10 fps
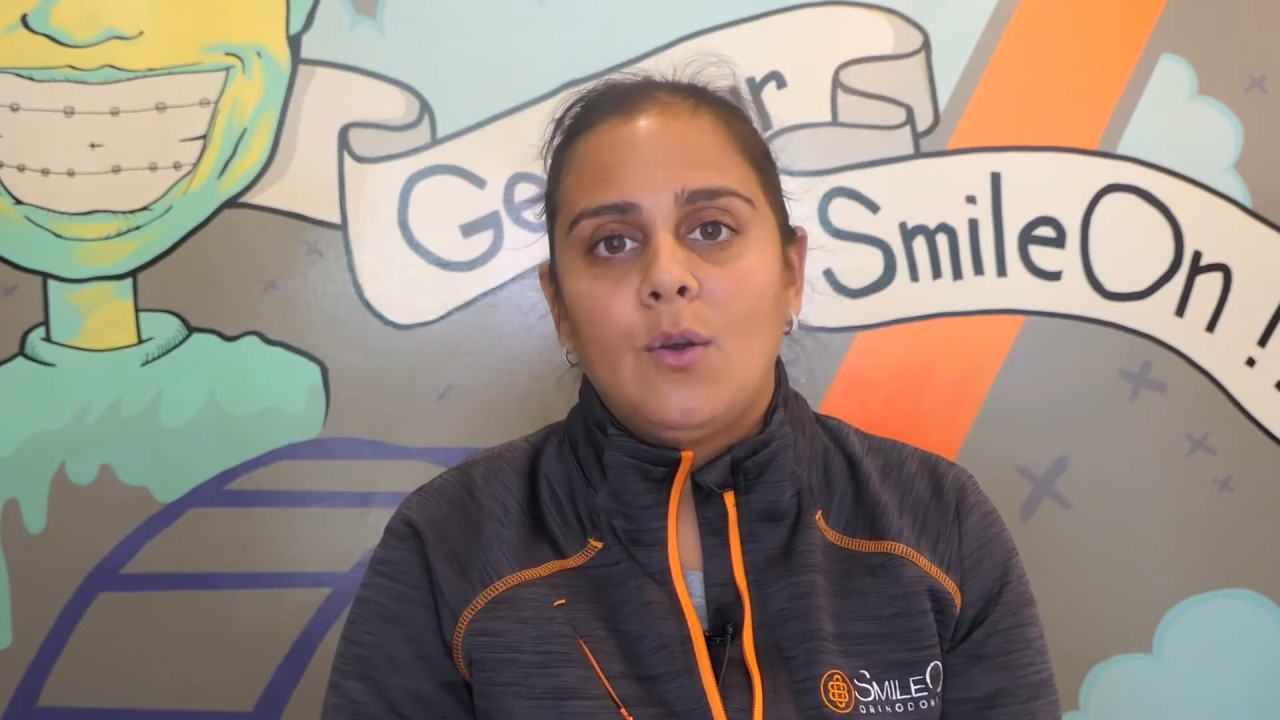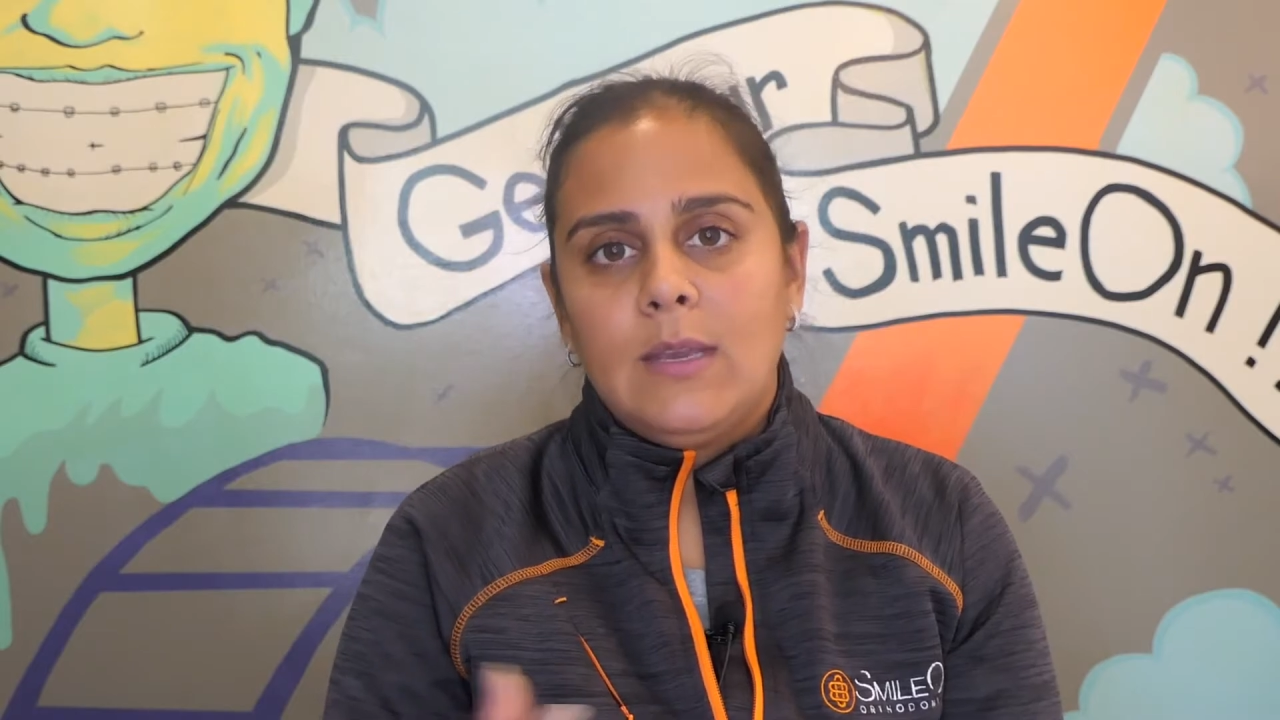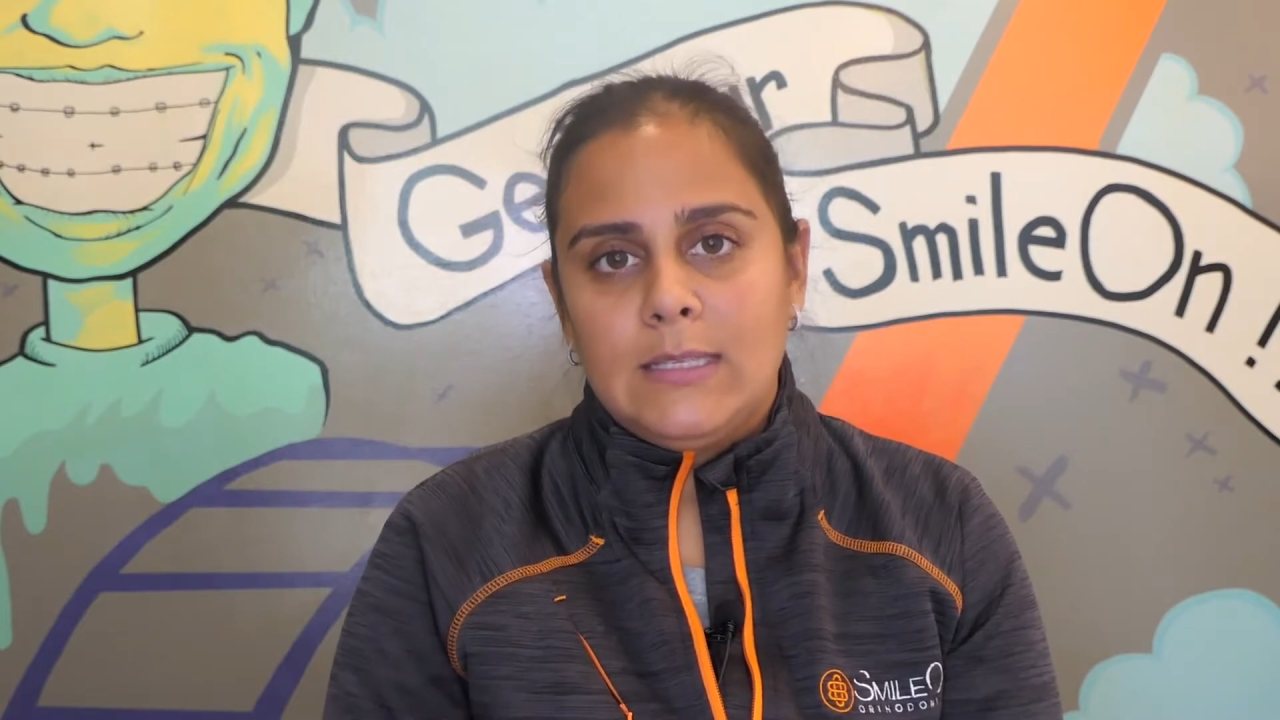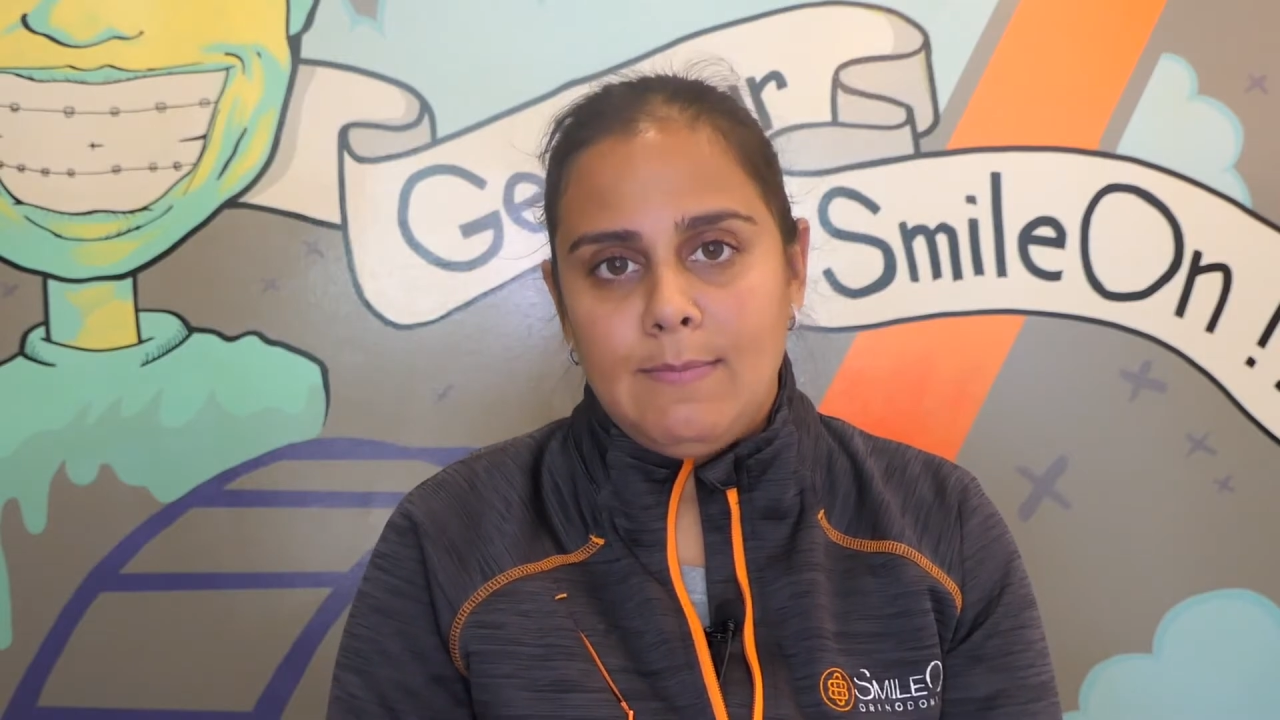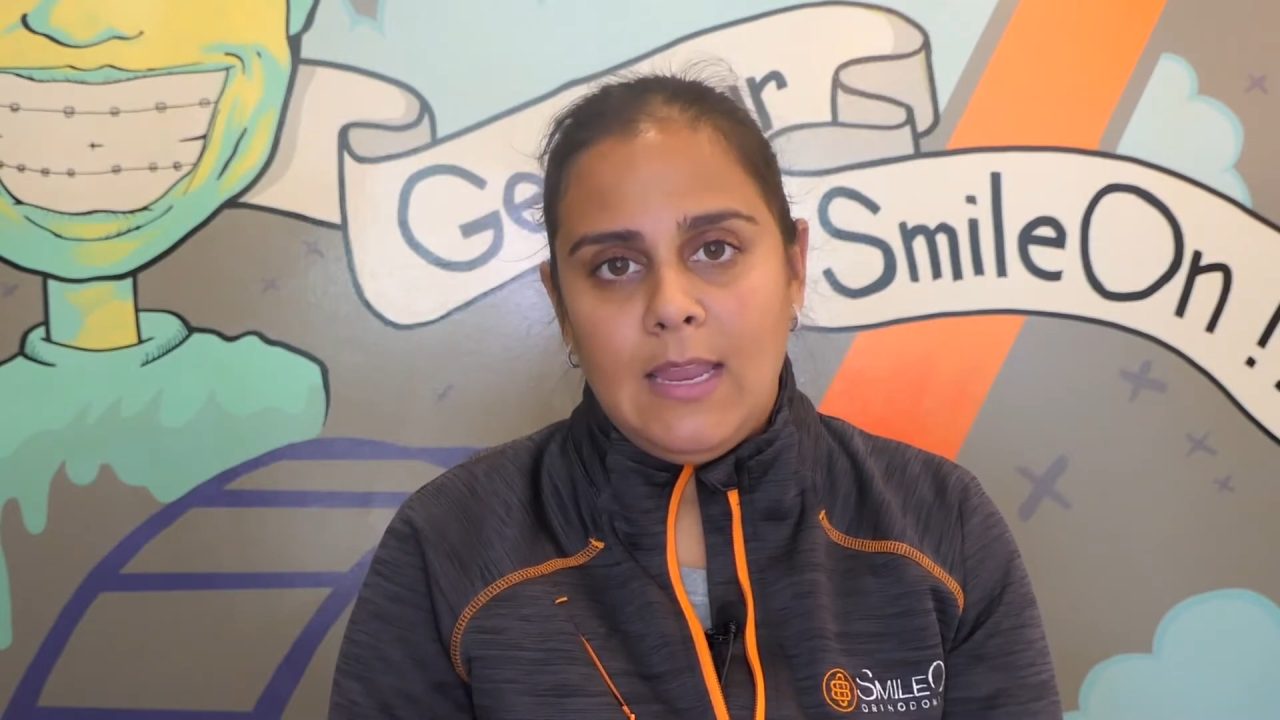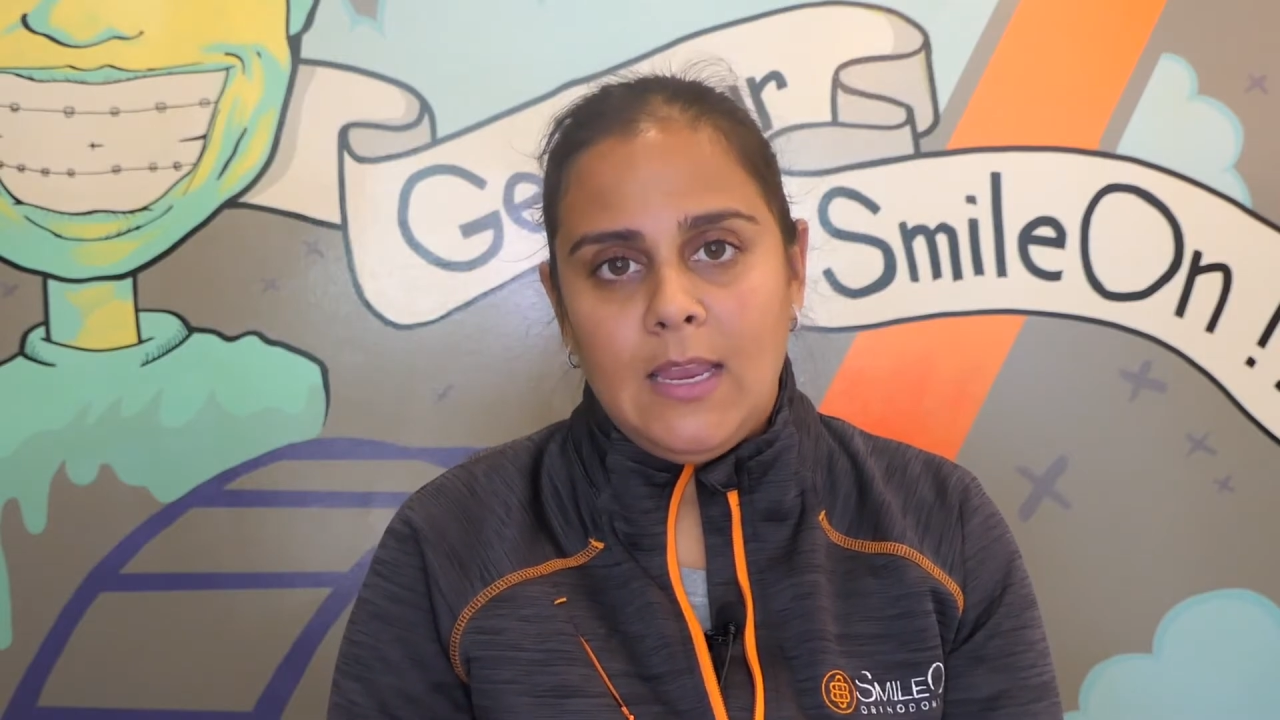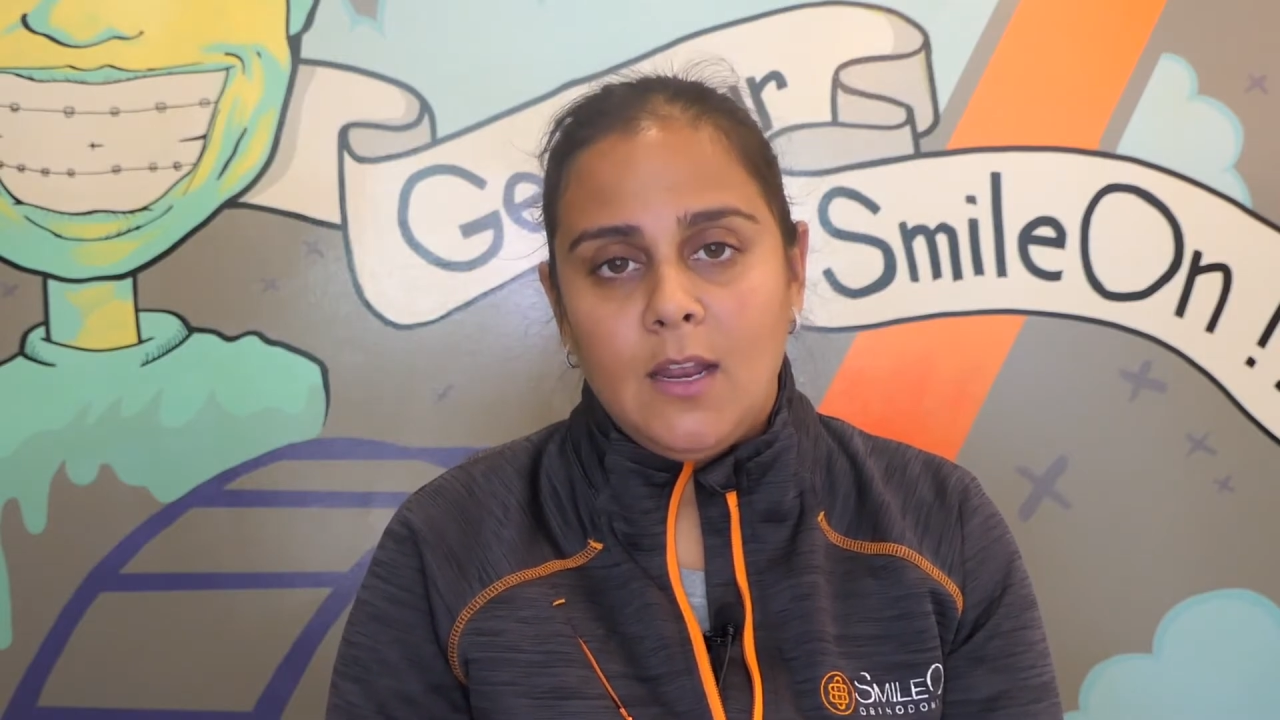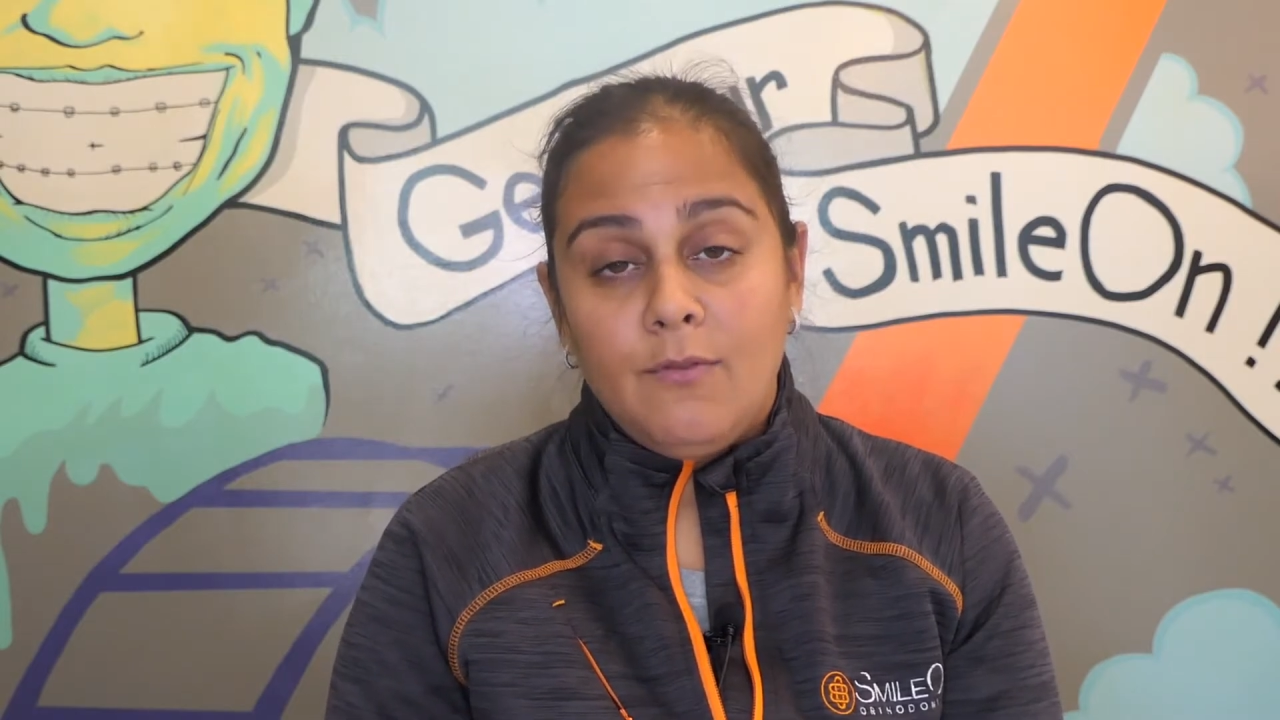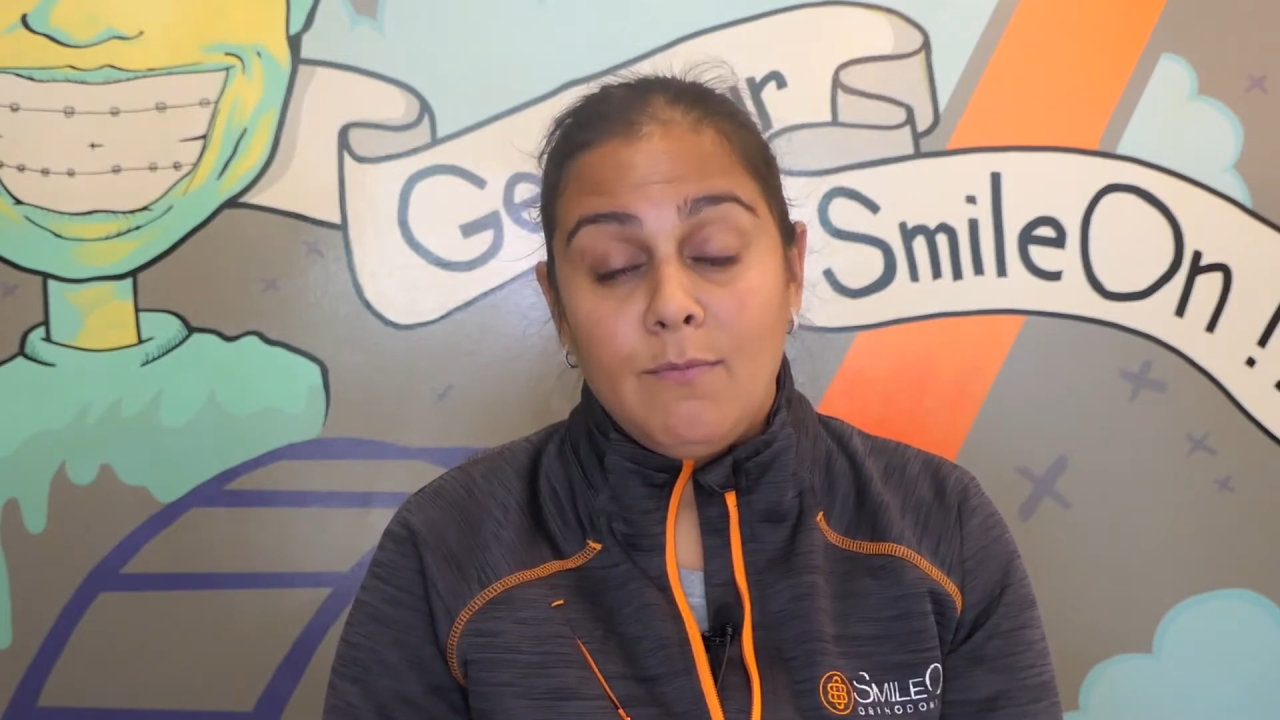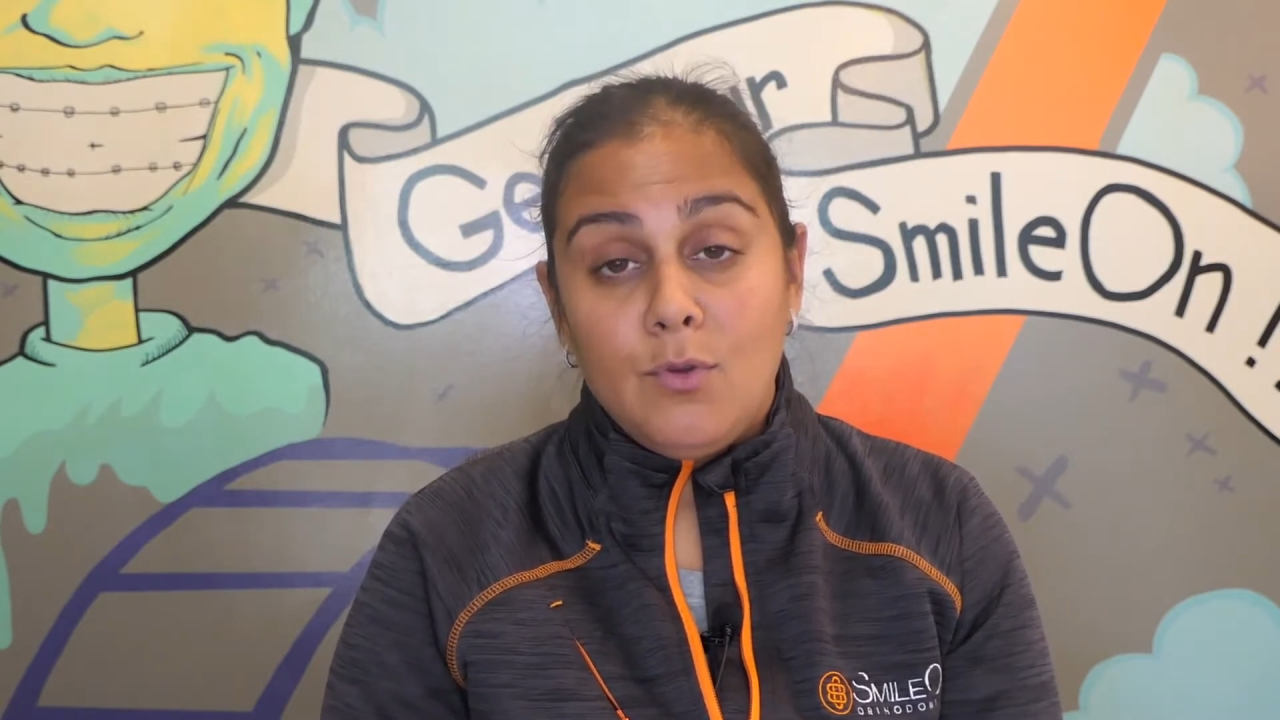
is made of